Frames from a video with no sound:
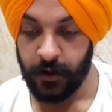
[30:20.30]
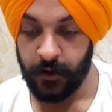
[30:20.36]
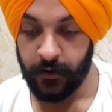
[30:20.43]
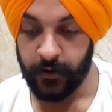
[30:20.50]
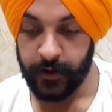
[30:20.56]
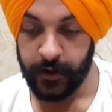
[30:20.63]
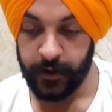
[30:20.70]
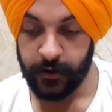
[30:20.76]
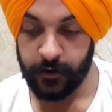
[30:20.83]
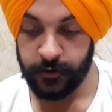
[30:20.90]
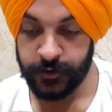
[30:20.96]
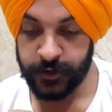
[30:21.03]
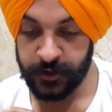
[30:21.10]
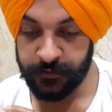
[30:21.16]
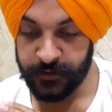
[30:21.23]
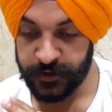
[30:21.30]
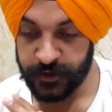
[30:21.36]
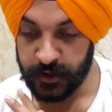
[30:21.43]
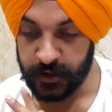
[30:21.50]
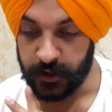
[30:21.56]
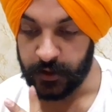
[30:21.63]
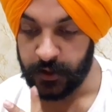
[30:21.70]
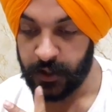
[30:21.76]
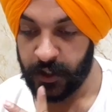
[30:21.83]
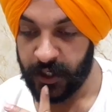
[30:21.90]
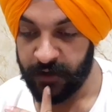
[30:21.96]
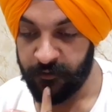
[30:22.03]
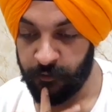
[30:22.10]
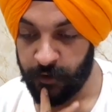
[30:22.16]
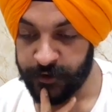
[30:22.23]
Okay, Gunjan Mishra,
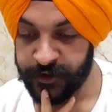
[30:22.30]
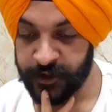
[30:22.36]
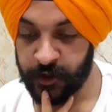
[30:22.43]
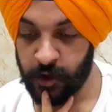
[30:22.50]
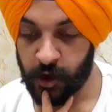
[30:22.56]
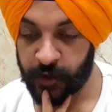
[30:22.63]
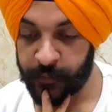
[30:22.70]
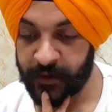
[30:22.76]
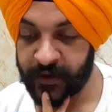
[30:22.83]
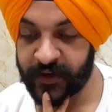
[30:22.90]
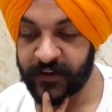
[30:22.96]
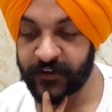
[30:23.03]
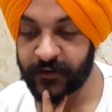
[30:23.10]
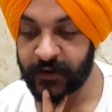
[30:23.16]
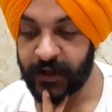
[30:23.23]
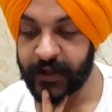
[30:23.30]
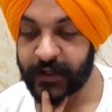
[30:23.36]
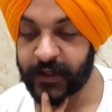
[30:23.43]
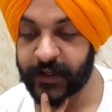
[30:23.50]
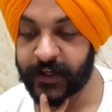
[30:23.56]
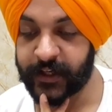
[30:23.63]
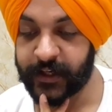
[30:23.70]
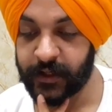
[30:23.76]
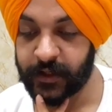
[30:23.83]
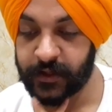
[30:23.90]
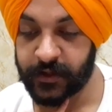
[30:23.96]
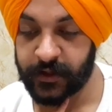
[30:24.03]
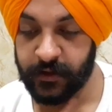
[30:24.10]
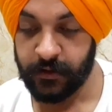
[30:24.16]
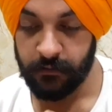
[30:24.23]
I'm watching documentaries like
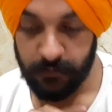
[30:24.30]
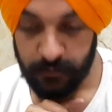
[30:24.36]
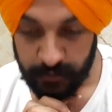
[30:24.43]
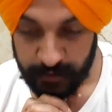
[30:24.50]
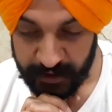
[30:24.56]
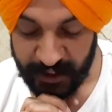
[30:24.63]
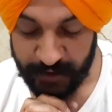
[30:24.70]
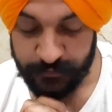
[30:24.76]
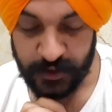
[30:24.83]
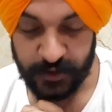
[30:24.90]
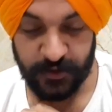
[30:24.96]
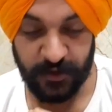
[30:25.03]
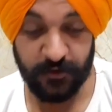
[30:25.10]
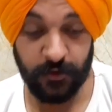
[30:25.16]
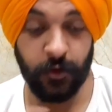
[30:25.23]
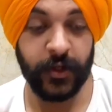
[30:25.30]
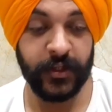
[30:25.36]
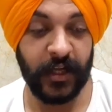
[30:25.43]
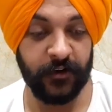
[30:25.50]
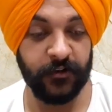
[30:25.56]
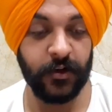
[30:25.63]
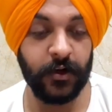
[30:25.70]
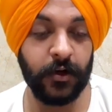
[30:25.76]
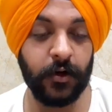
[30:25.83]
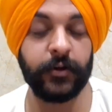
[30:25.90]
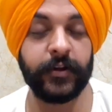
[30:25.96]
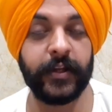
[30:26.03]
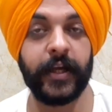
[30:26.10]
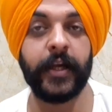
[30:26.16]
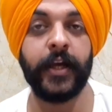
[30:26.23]
game changers. Okay, that's a
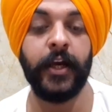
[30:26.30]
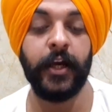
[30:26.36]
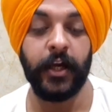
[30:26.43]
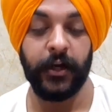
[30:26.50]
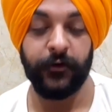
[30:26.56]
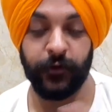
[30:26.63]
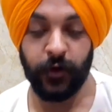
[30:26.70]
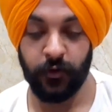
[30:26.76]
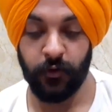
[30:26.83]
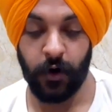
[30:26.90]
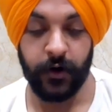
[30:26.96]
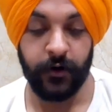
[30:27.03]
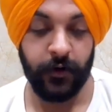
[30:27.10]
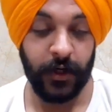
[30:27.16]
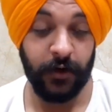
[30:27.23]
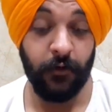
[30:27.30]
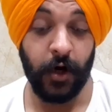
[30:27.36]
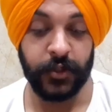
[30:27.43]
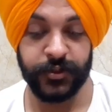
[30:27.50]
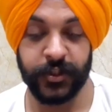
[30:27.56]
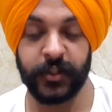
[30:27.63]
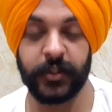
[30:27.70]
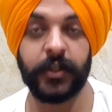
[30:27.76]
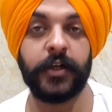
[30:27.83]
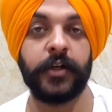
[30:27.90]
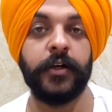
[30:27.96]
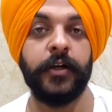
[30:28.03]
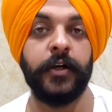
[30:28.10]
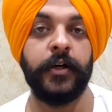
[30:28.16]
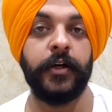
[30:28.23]
good thing if you're really watching
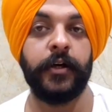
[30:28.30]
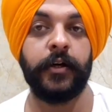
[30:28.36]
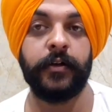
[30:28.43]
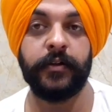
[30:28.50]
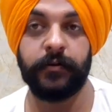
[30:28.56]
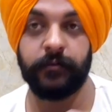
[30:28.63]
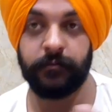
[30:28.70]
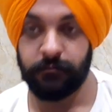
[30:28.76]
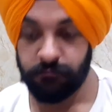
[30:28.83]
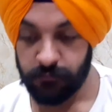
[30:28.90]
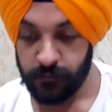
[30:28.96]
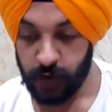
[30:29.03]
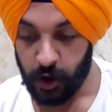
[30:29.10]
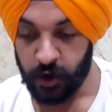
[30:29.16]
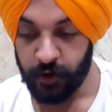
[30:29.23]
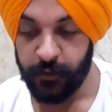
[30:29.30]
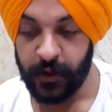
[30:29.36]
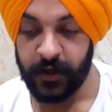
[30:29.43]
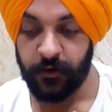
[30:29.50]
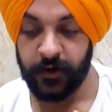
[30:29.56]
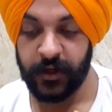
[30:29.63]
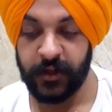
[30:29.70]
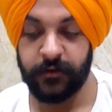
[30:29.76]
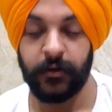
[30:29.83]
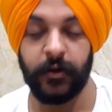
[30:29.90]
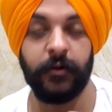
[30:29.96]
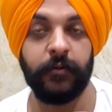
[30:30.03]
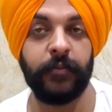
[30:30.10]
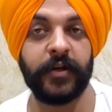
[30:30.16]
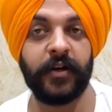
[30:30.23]
the documentaries,
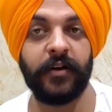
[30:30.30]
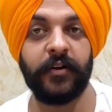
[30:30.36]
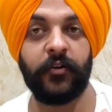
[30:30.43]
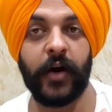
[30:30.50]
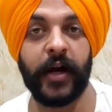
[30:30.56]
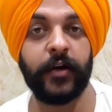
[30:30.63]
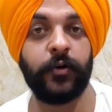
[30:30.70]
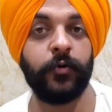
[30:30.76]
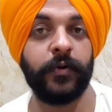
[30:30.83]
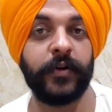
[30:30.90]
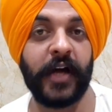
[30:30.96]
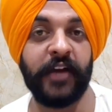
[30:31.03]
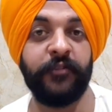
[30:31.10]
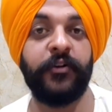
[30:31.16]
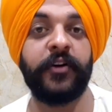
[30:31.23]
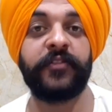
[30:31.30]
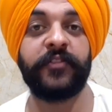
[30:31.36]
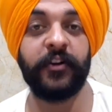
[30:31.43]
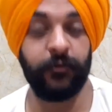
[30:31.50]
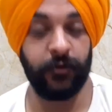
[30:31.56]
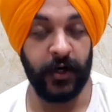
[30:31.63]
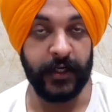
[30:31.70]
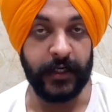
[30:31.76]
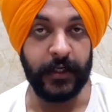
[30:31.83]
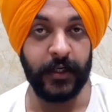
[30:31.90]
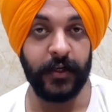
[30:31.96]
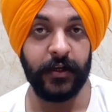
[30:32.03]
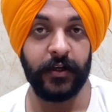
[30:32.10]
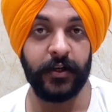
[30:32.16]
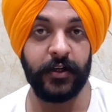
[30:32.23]
but try to diversify
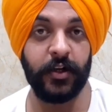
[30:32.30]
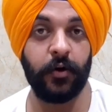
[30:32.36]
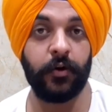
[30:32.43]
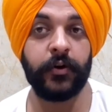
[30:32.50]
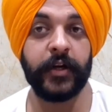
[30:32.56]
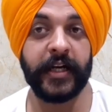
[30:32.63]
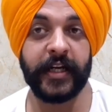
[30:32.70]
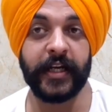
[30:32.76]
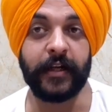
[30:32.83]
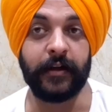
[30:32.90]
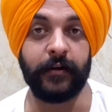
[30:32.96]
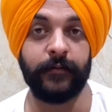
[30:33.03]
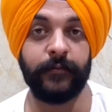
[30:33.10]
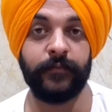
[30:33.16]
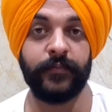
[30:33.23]
your reading.